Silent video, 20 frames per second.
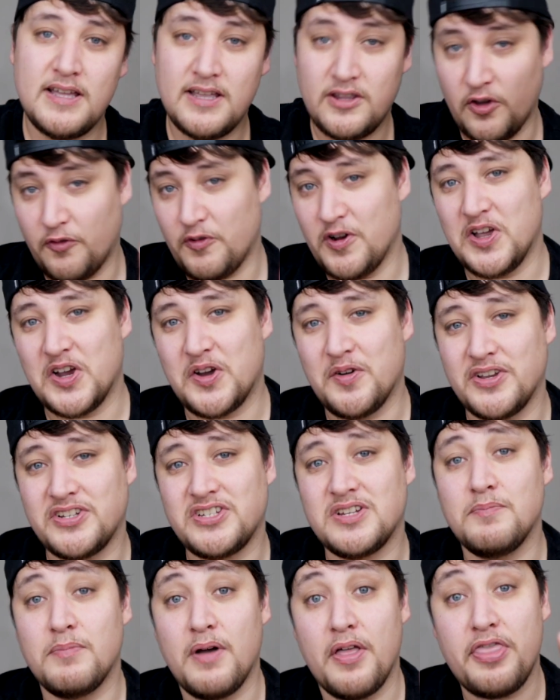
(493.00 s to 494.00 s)
Not really a
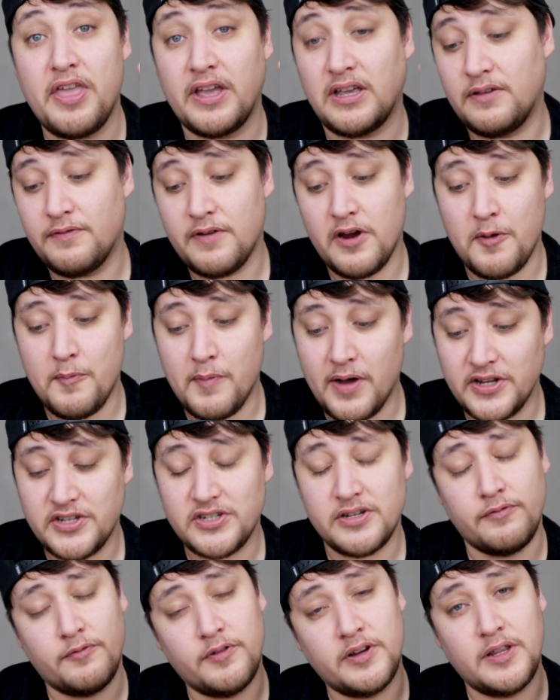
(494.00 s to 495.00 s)
question, but thank you very
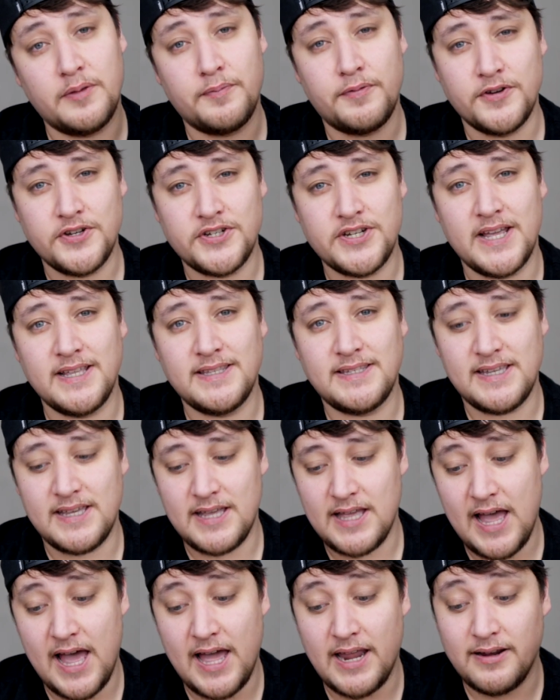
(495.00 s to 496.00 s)
much. I really appreciate
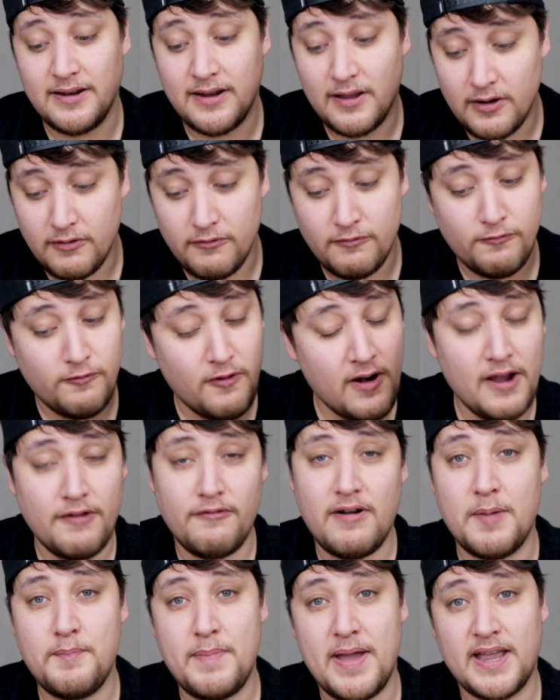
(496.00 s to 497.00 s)
it. And
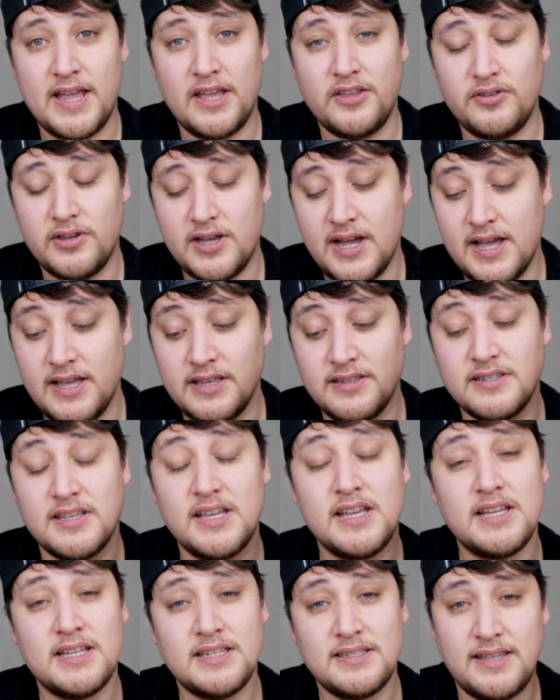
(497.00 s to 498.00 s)
right back at you guys.
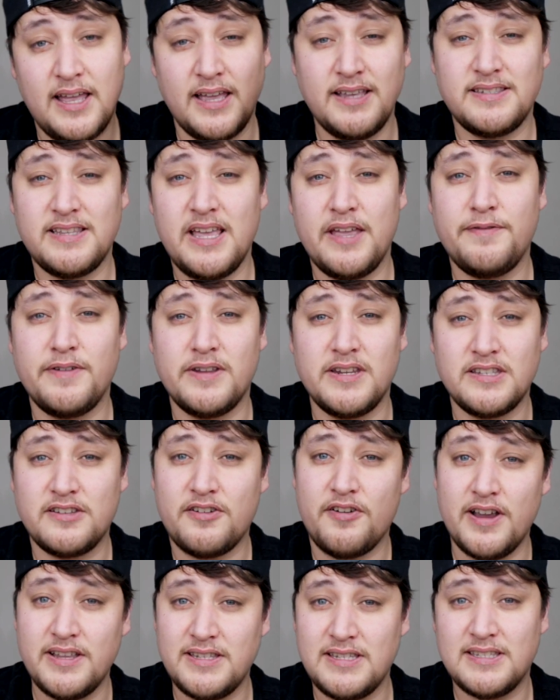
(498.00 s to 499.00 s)
Stay safe in this
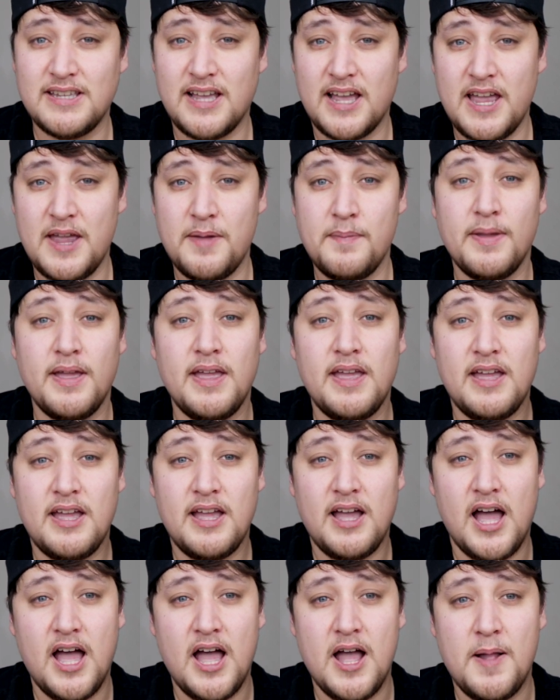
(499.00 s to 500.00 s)
crazy time.
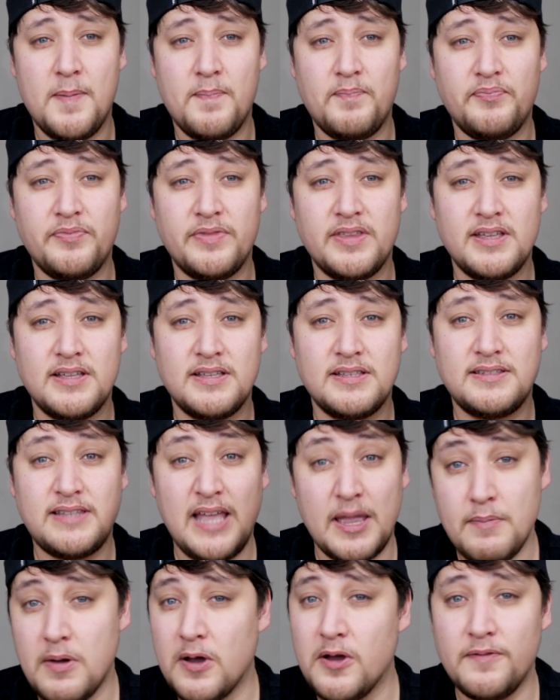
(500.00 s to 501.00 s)

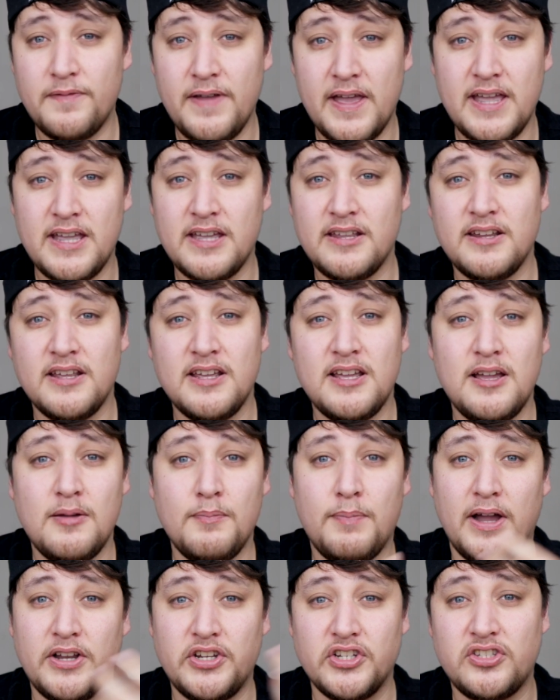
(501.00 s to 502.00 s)
Stay motivated
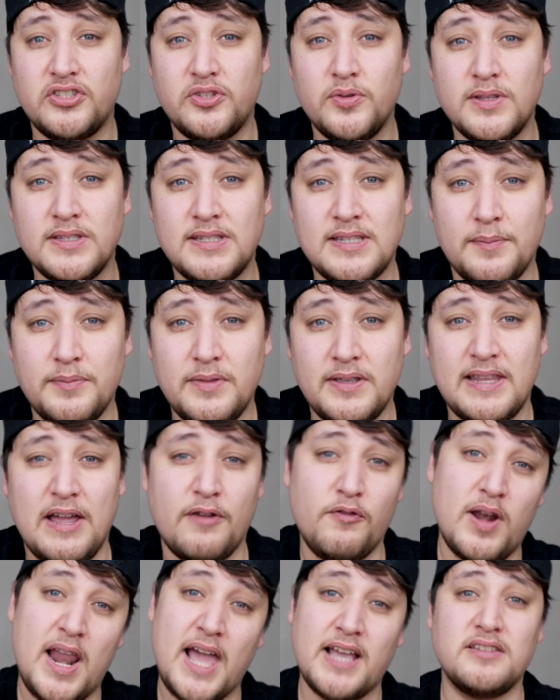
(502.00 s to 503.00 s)
by just doing something
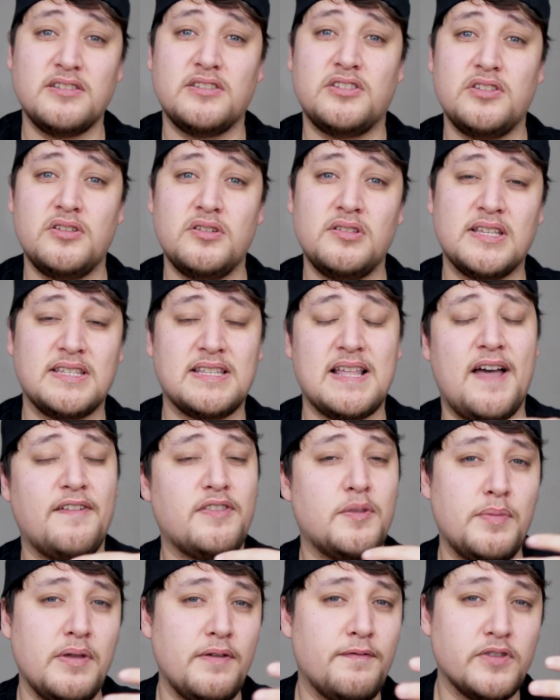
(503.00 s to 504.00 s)
that relaxes you. It doesn't have
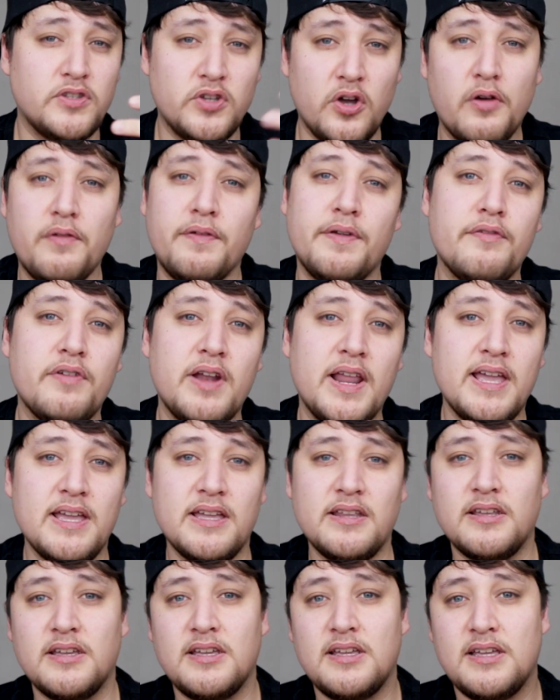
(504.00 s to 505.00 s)
to be photography related.